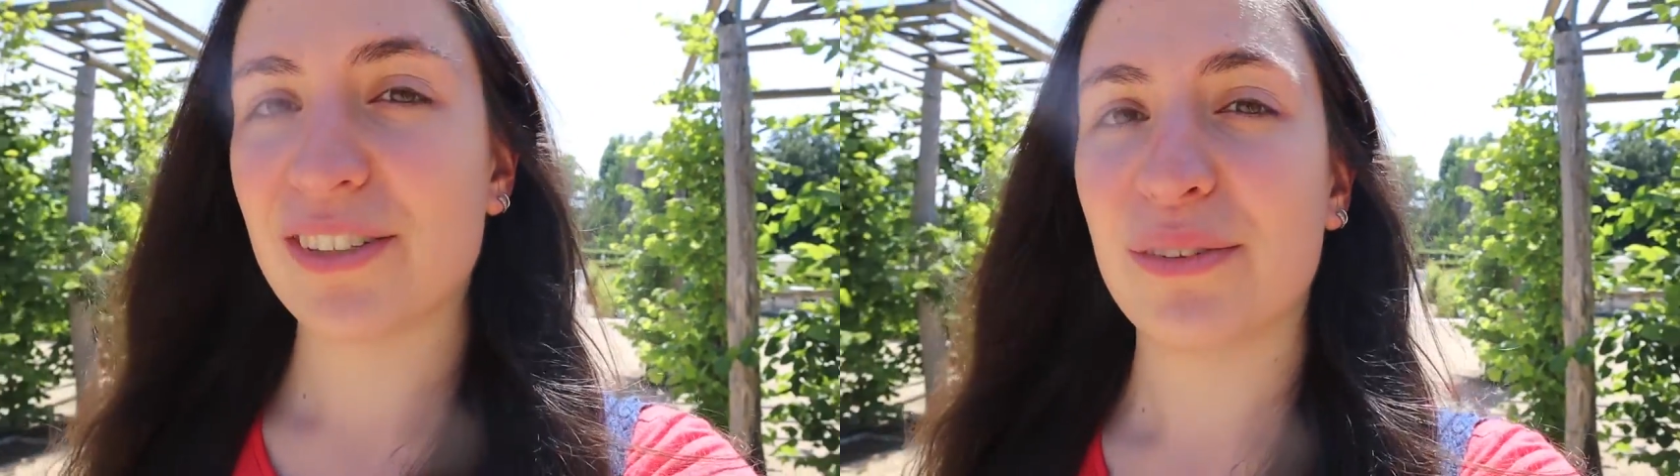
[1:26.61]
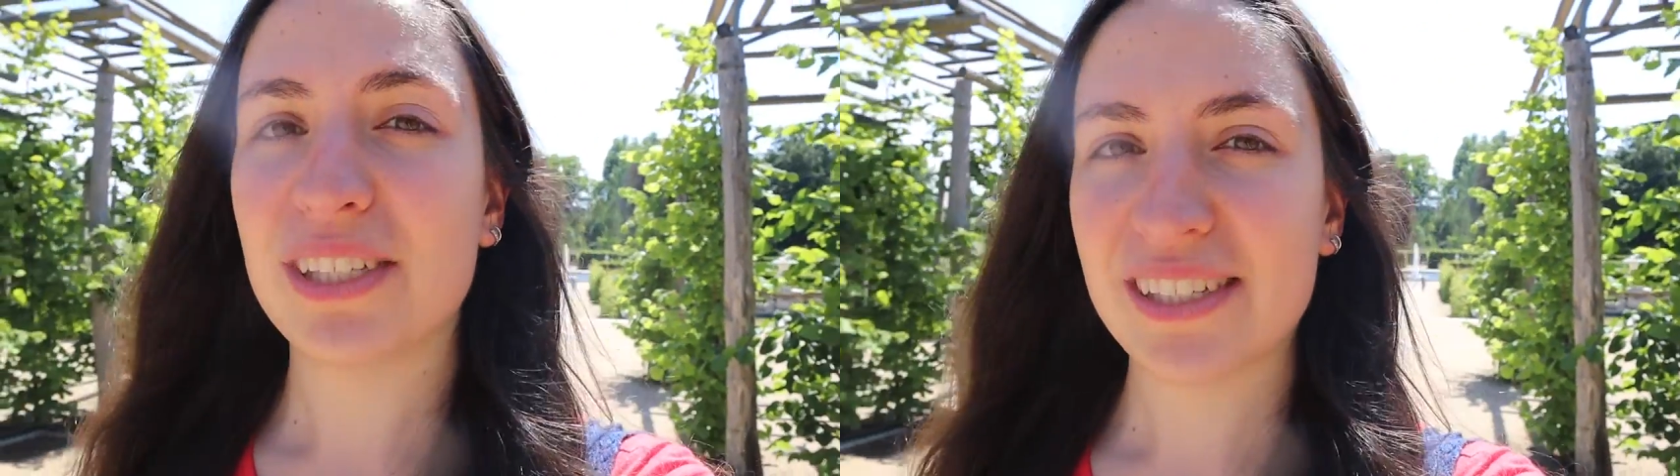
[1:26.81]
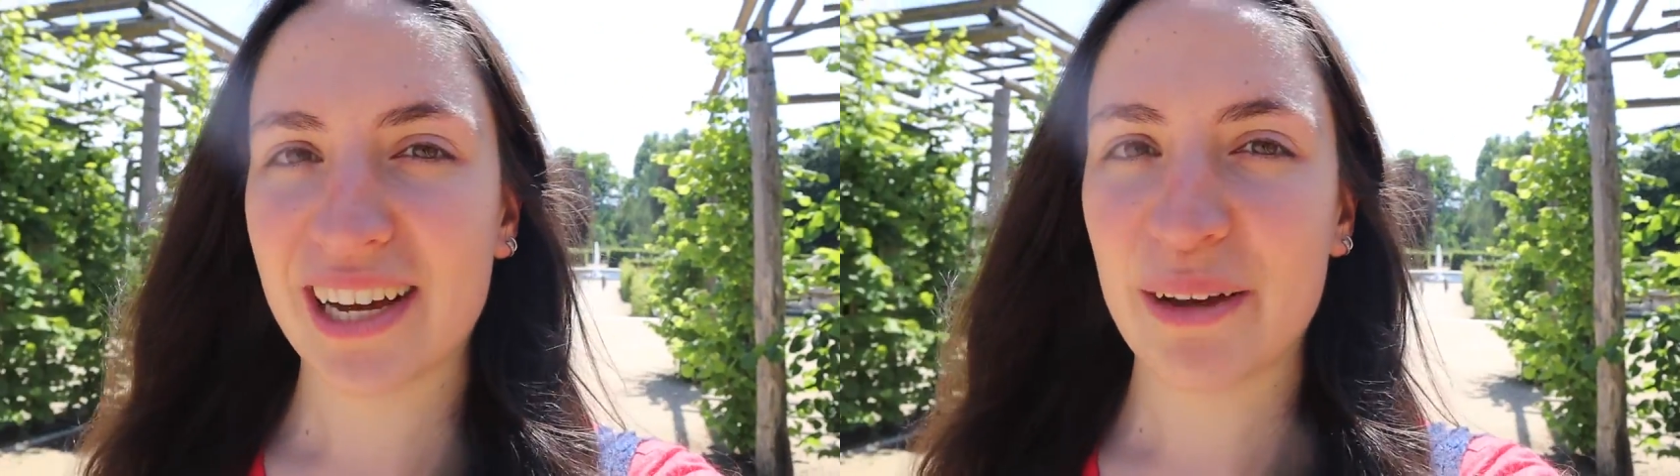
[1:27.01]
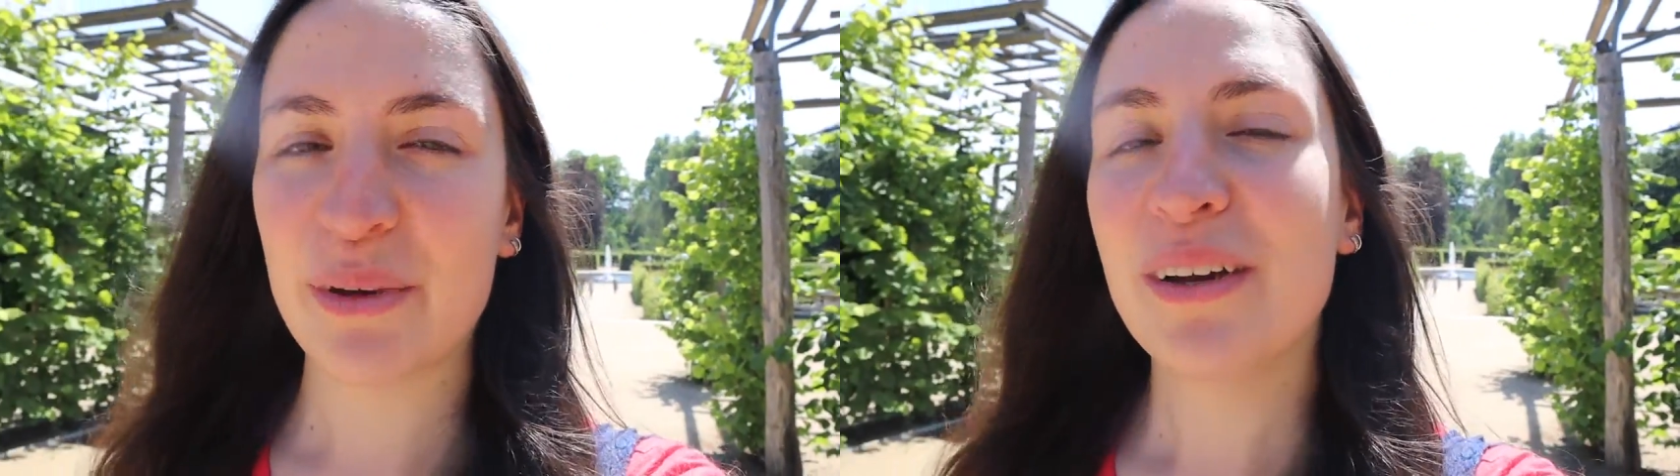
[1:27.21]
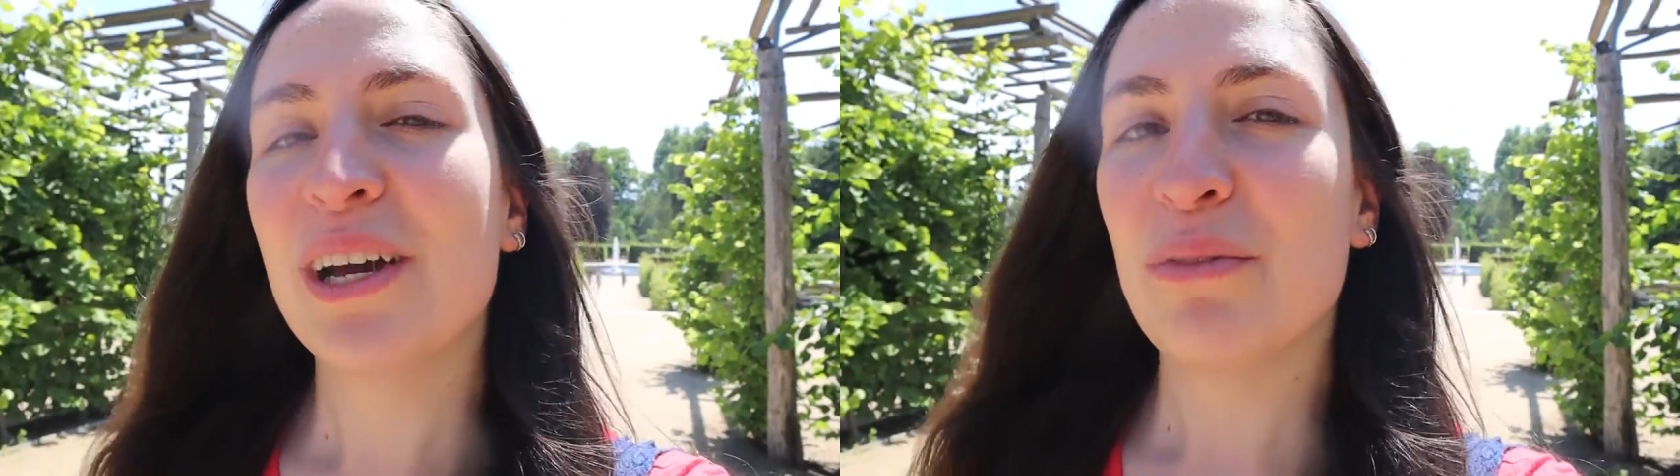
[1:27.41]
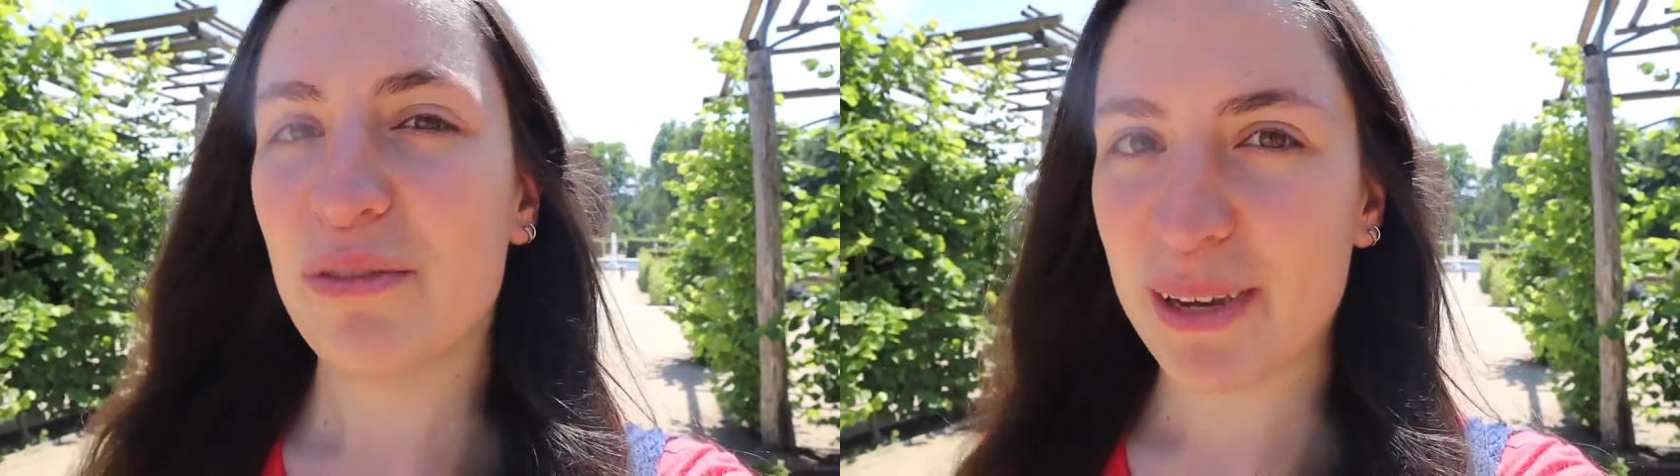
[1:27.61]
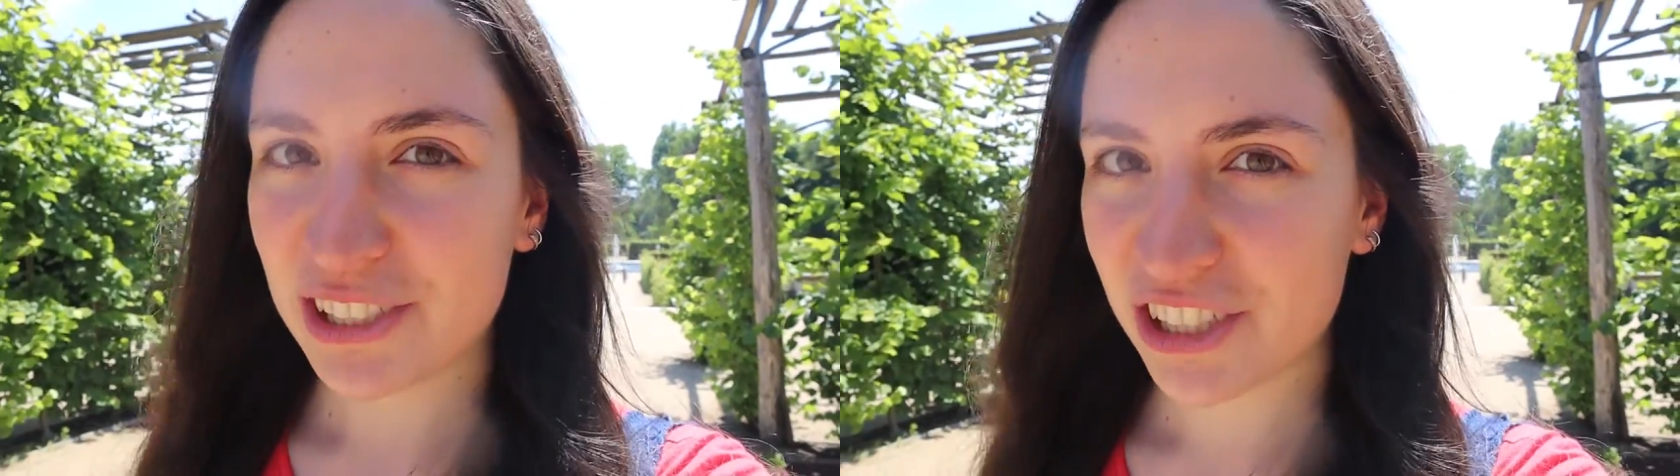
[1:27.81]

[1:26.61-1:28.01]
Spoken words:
So this time we've made